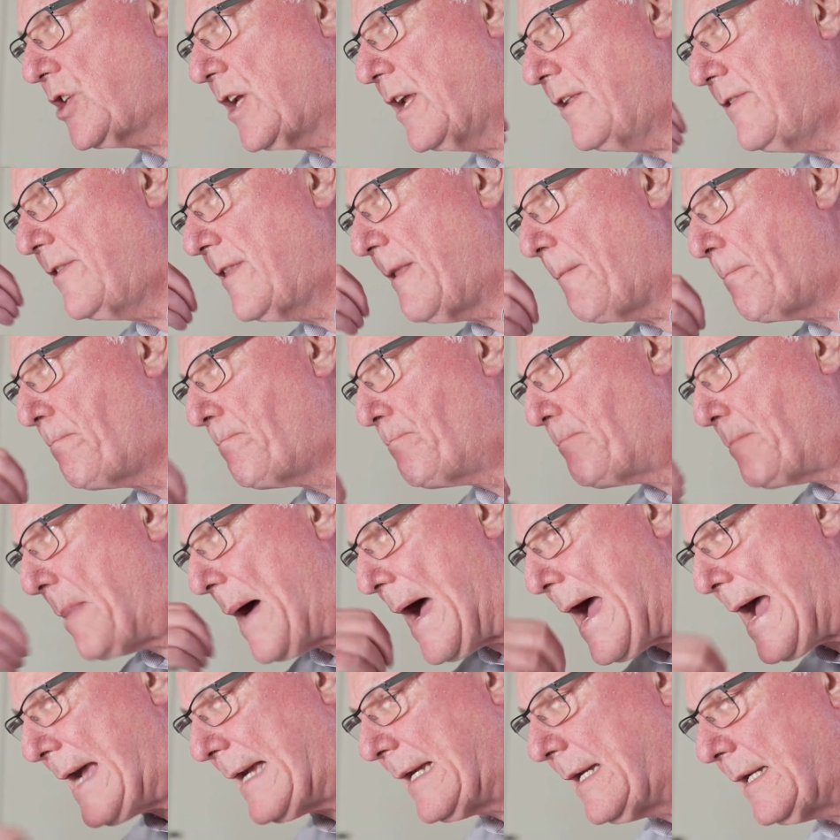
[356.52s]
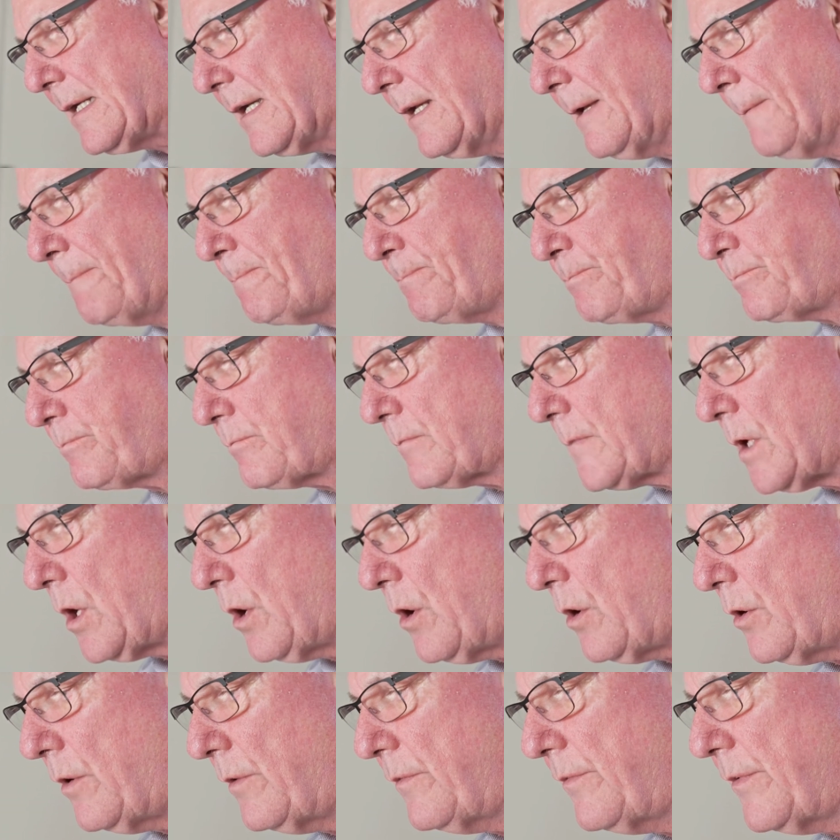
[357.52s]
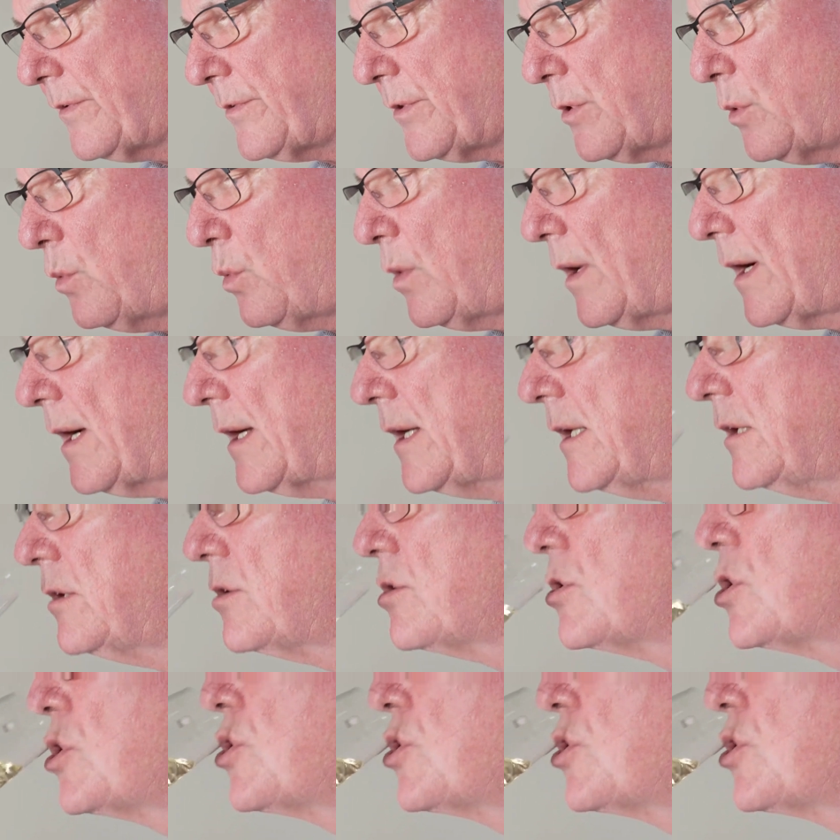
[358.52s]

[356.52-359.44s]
in the back of the wine.